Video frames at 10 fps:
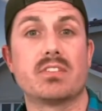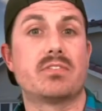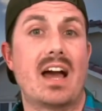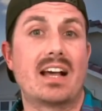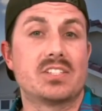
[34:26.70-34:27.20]
of the
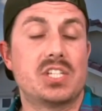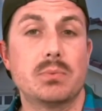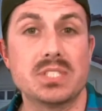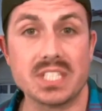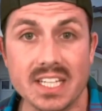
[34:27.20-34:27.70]
fact that she
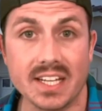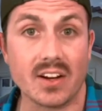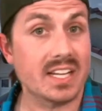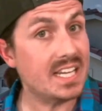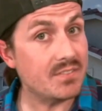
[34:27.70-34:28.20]
was in
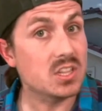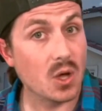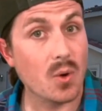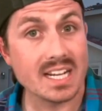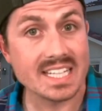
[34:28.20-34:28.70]
here, even
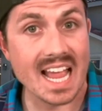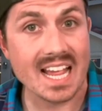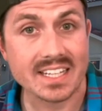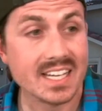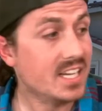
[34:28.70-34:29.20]
though,
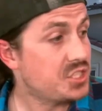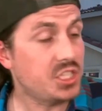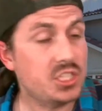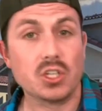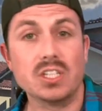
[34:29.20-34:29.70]
again,
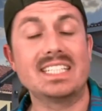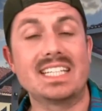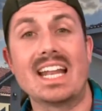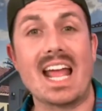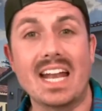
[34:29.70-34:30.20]
she couldn't
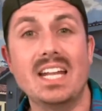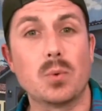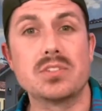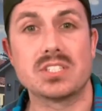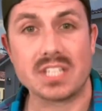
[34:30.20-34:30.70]
get
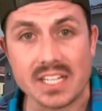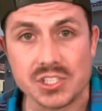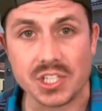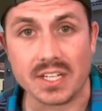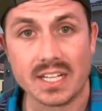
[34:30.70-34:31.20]
anyone's
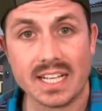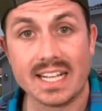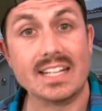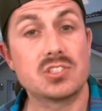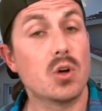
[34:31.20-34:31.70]
attention.
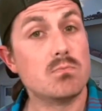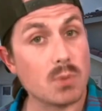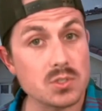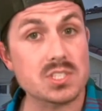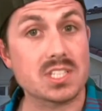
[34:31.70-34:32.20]
And so,
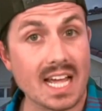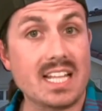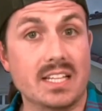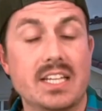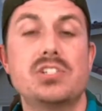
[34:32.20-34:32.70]
most
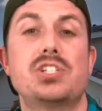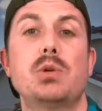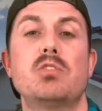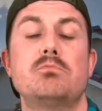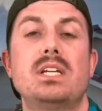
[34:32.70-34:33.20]
likely, she
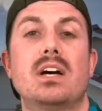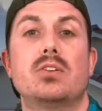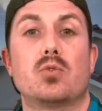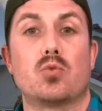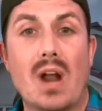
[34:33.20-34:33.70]
would have begun
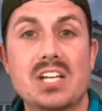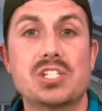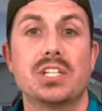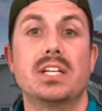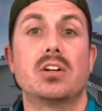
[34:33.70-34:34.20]

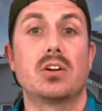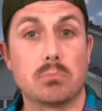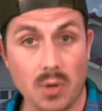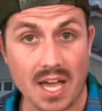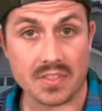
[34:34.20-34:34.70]
rationing her
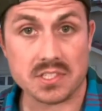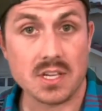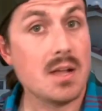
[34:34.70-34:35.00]
breaths